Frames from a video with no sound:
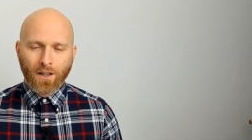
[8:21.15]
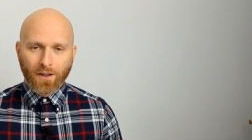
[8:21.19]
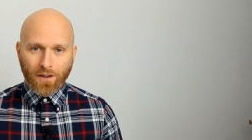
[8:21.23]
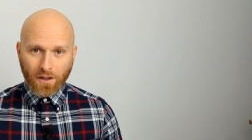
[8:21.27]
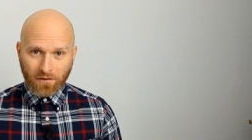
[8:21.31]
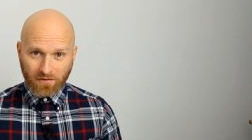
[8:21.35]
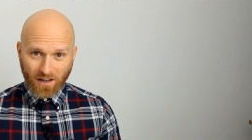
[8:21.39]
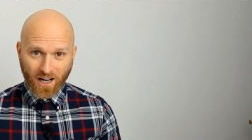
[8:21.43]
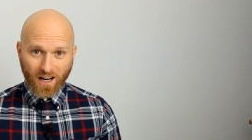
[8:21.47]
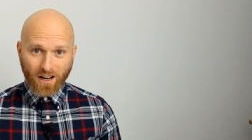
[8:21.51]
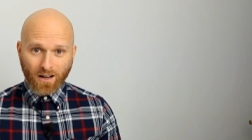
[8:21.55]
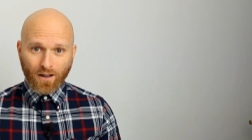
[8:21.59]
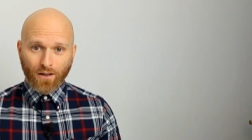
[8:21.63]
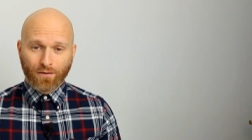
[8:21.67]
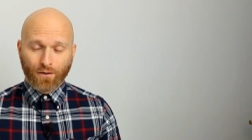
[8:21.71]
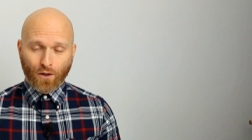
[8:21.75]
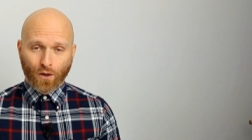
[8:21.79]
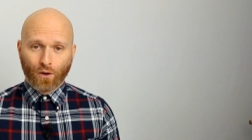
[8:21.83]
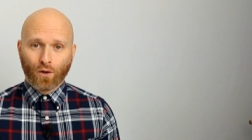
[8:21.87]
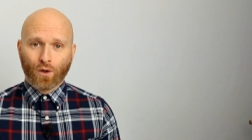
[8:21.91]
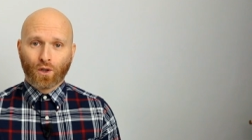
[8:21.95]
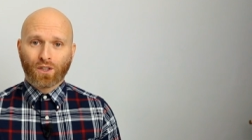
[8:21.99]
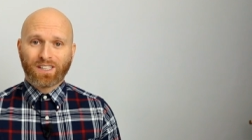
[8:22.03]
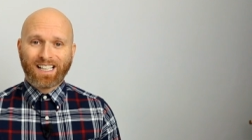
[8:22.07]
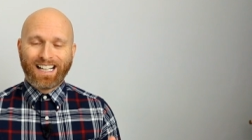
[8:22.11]
There are, of
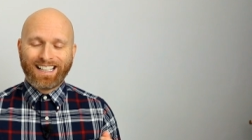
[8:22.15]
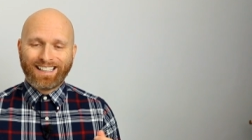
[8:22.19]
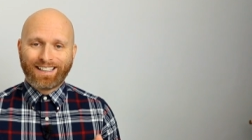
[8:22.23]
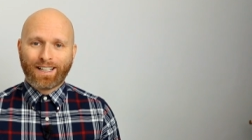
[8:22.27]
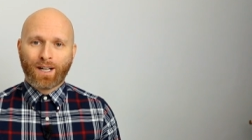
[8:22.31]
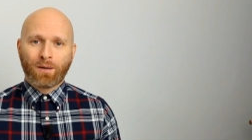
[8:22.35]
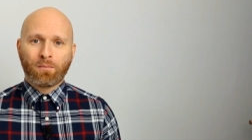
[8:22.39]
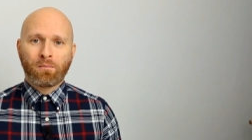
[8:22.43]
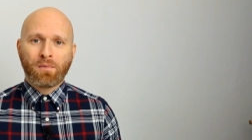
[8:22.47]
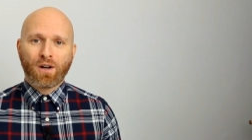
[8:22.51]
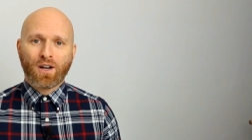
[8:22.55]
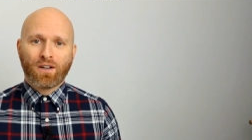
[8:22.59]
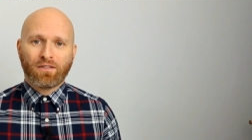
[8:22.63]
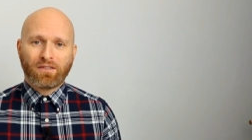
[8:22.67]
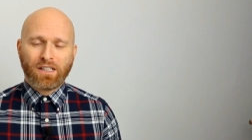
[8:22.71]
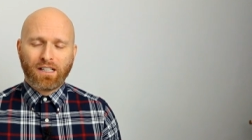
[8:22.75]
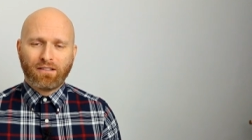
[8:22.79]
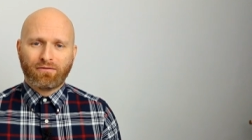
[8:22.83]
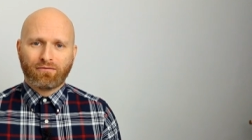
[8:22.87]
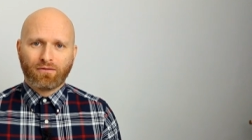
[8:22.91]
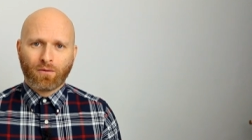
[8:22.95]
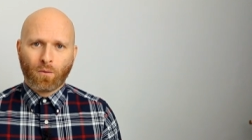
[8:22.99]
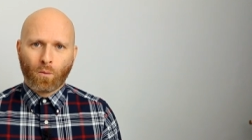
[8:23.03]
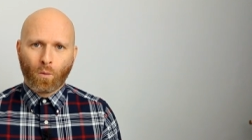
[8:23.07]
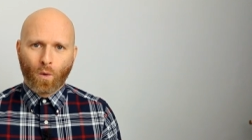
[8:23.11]
course, a number of
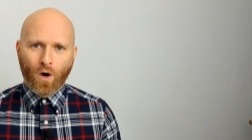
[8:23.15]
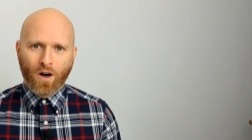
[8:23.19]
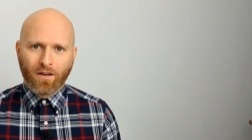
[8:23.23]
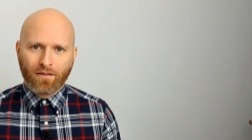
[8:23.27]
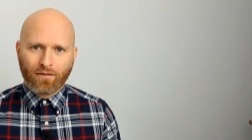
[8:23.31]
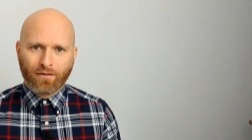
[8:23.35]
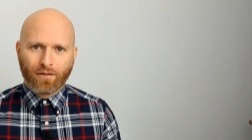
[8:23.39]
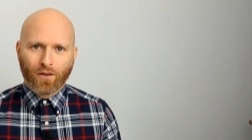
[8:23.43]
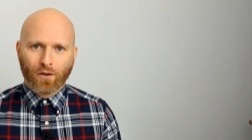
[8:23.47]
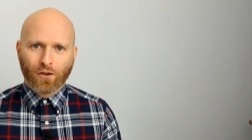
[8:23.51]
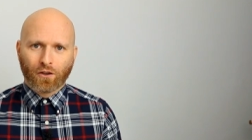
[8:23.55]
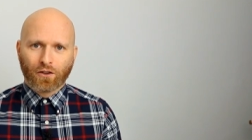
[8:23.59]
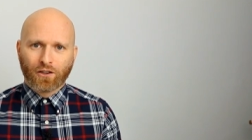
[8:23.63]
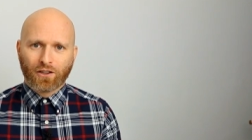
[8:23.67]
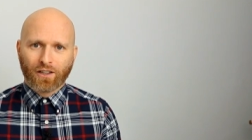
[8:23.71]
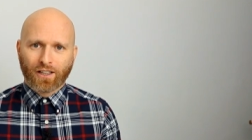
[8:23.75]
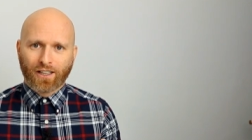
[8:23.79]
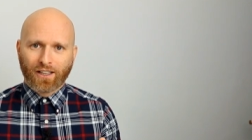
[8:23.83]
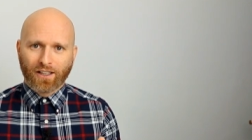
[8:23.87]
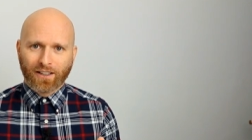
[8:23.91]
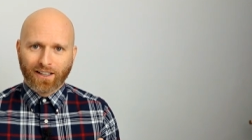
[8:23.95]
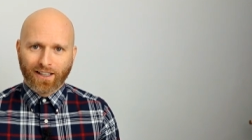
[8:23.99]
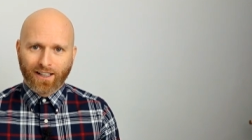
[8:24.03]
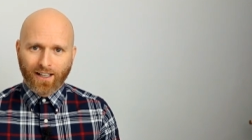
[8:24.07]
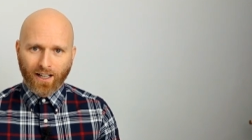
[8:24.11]
different wine faults that
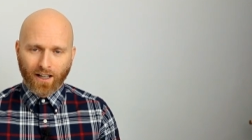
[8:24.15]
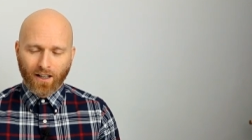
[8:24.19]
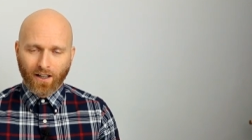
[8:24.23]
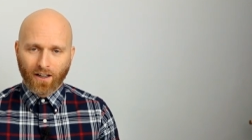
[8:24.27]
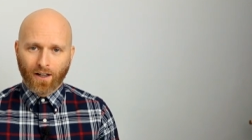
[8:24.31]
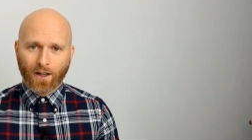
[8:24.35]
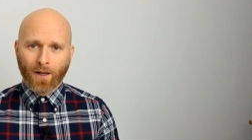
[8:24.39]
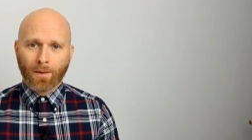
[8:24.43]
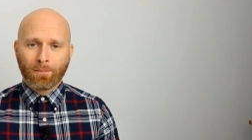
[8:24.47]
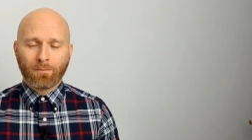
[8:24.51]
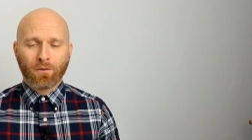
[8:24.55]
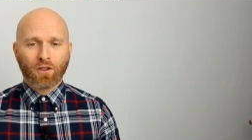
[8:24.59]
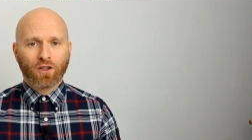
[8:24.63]
can occur.